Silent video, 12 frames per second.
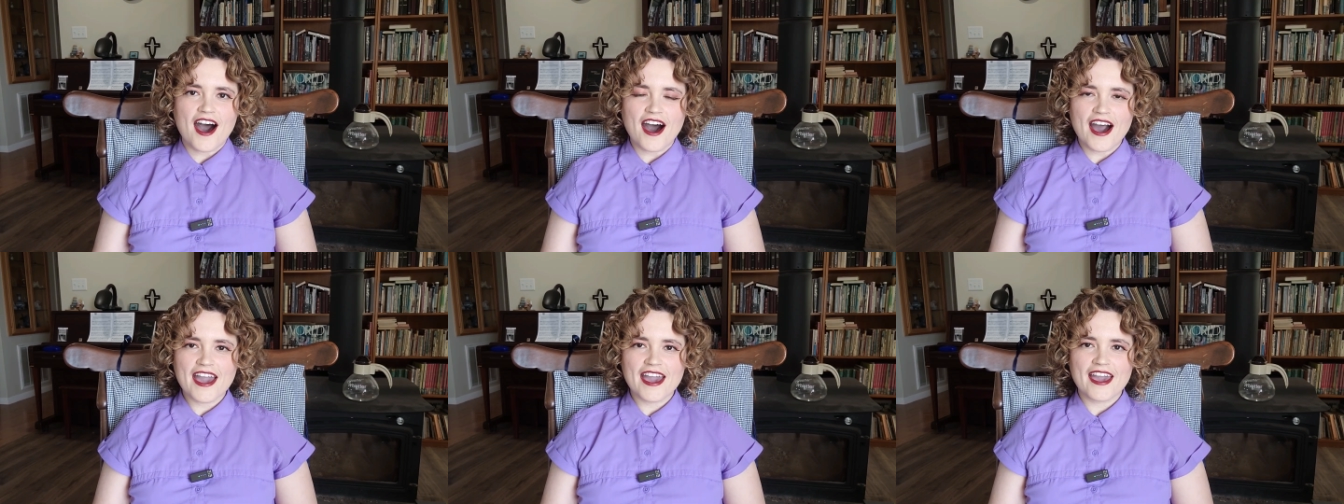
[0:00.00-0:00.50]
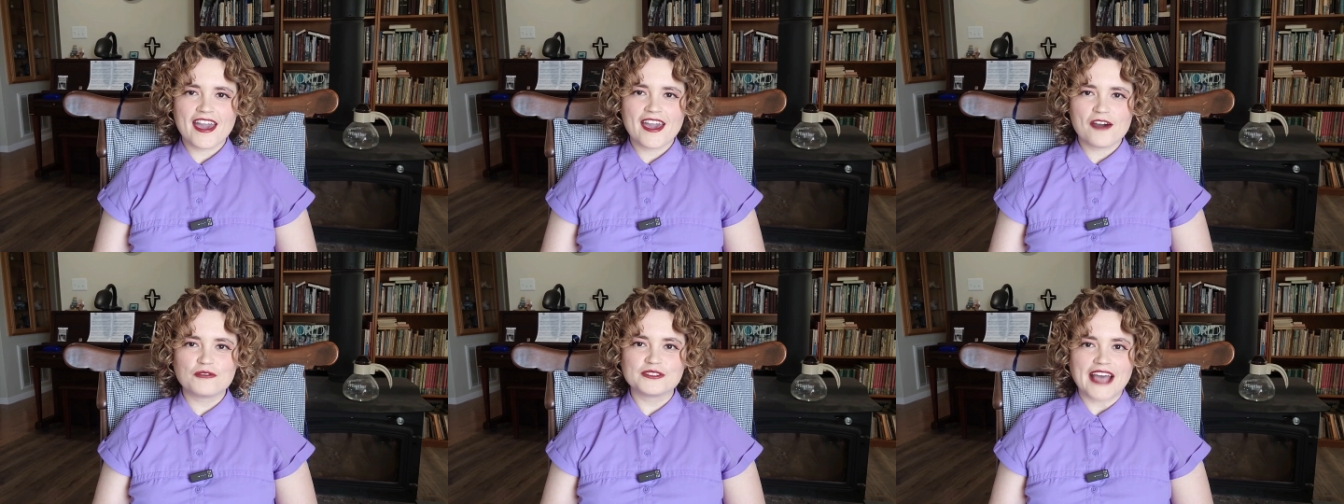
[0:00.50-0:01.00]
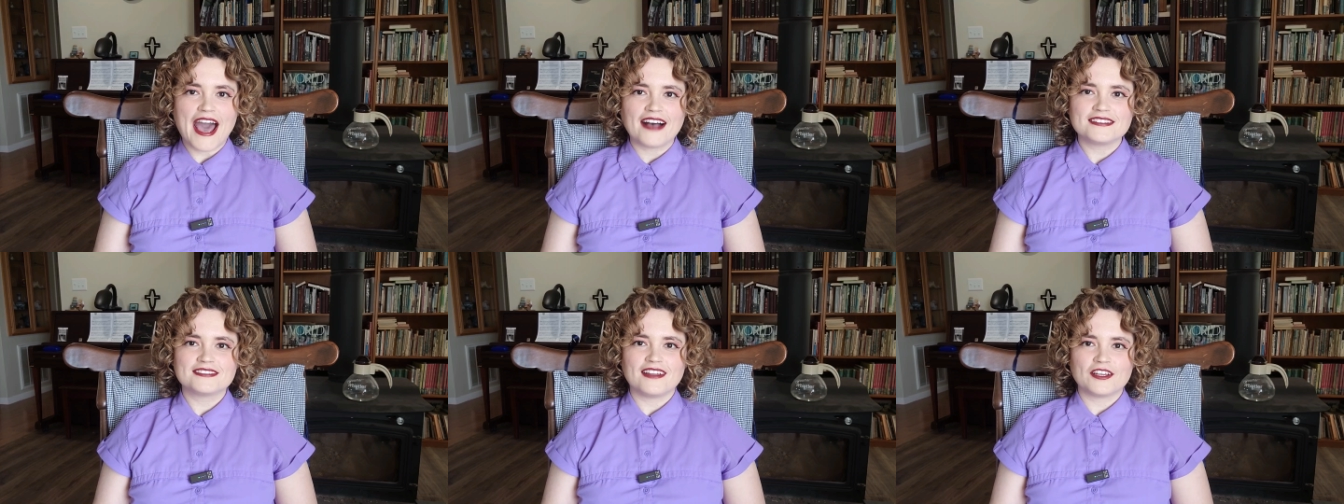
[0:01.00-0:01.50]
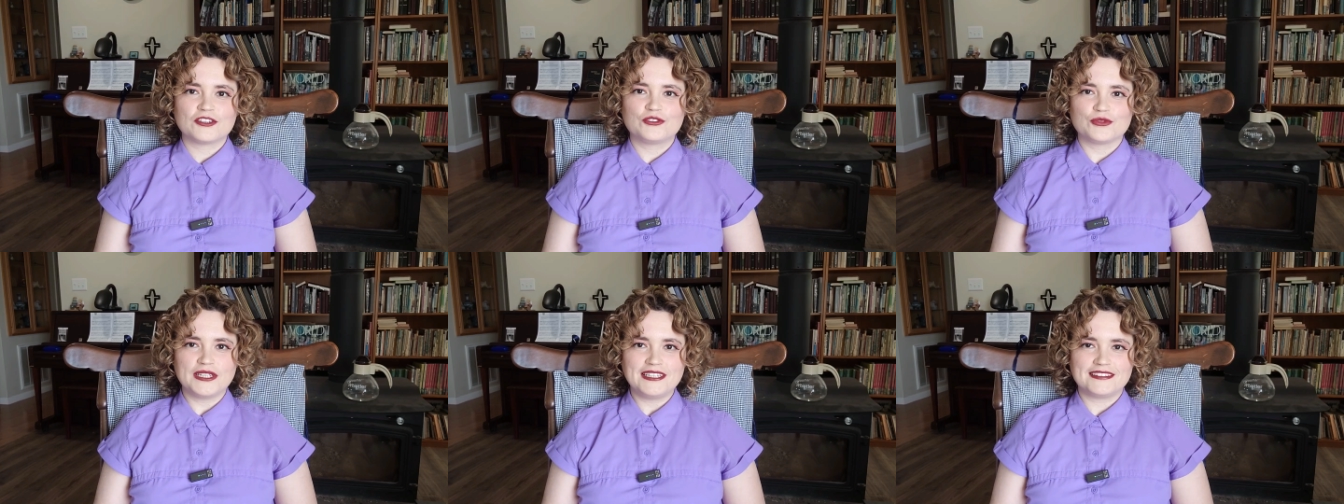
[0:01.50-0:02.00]
I was asked like
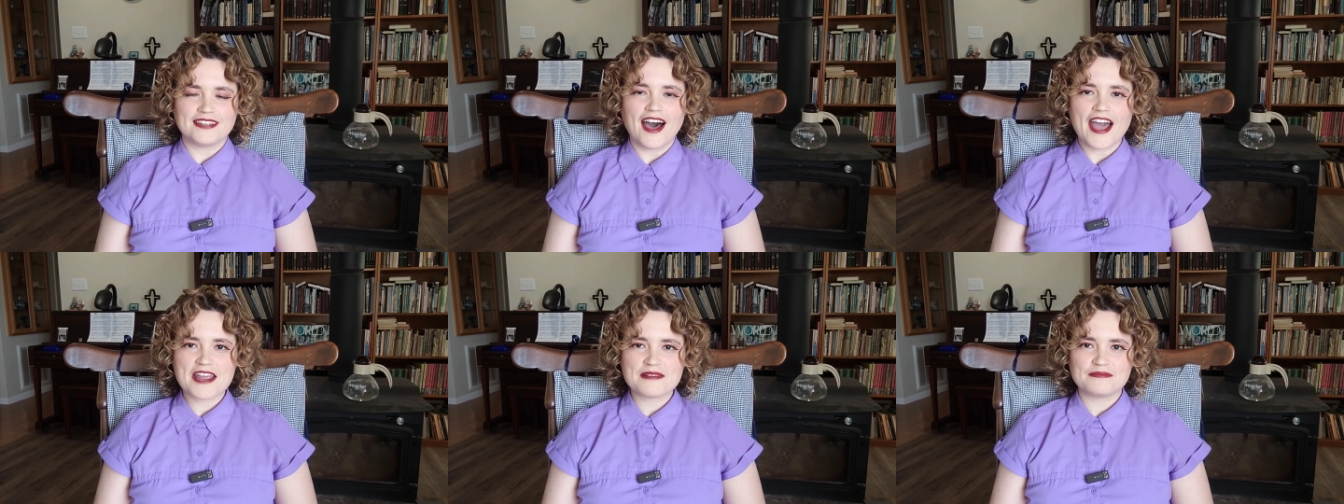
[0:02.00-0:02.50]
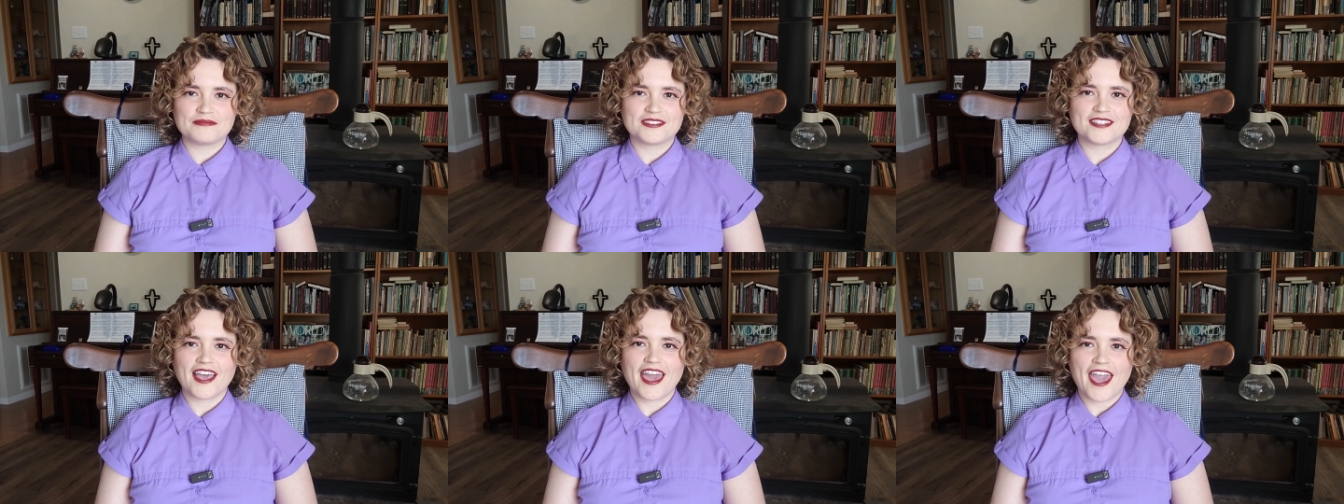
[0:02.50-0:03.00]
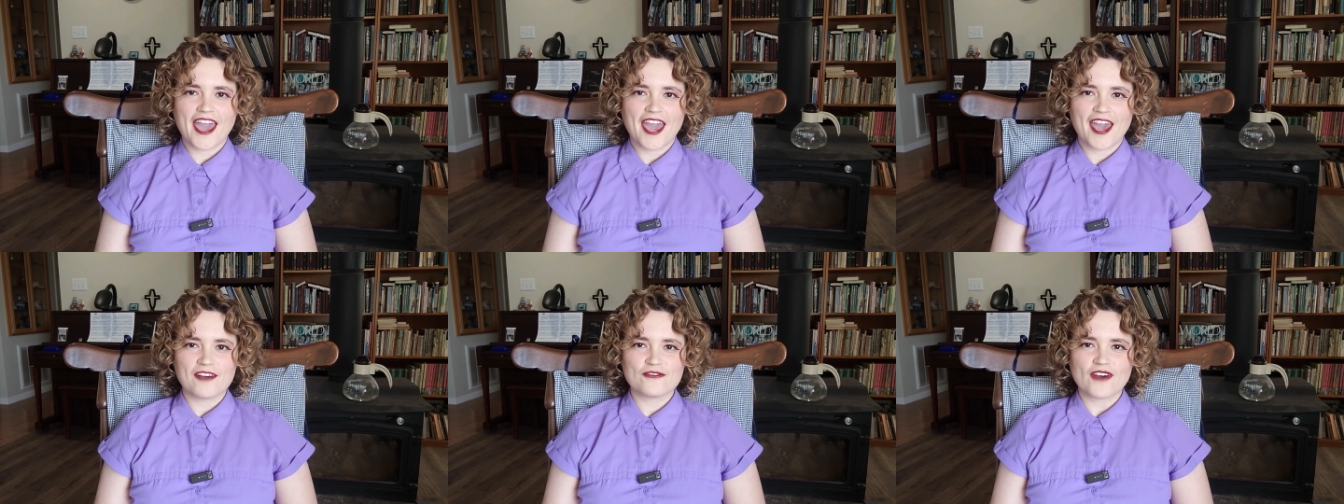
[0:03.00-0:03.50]
three times if